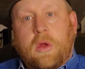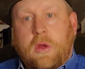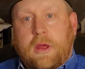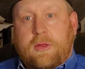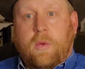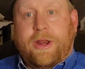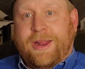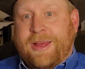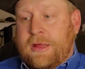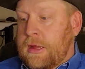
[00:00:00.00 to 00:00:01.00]
is what it
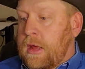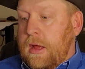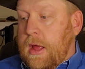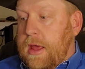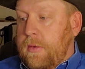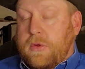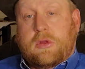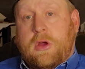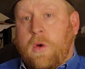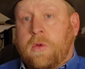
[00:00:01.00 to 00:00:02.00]
is. It
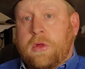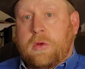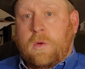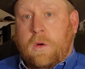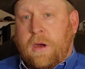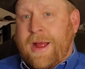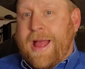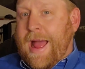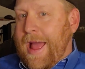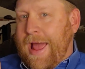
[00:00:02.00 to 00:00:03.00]
was total score,
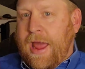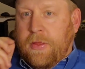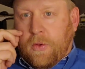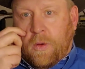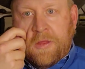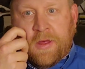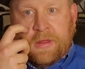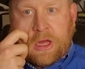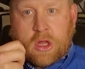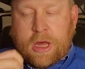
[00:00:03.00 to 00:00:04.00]
and the one thing
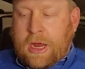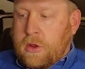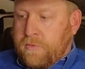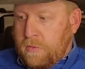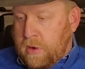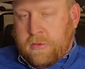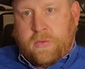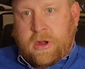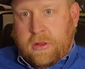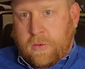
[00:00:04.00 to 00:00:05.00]
they changed from what was
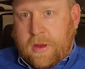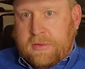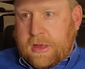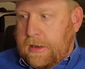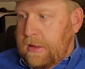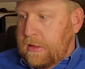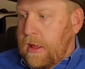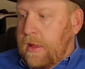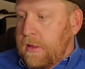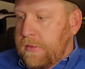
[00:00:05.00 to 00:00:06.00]
written on the website is
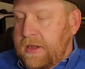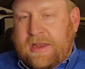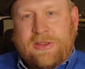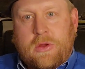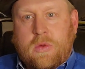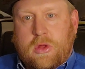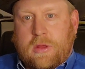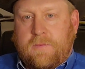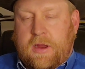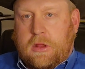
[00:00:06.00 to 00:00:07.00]
they didn't use
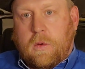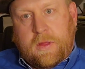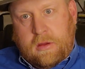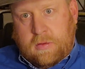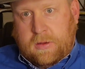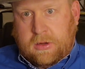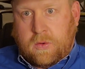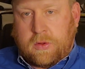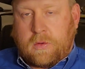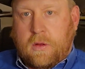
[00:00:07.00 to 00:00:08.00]
just the fence score. They used the
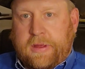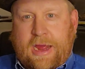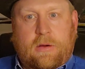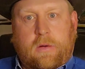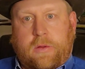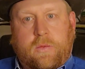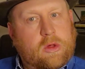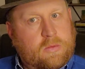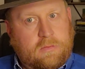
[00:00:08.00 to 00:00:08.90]
total score on the cow horse, which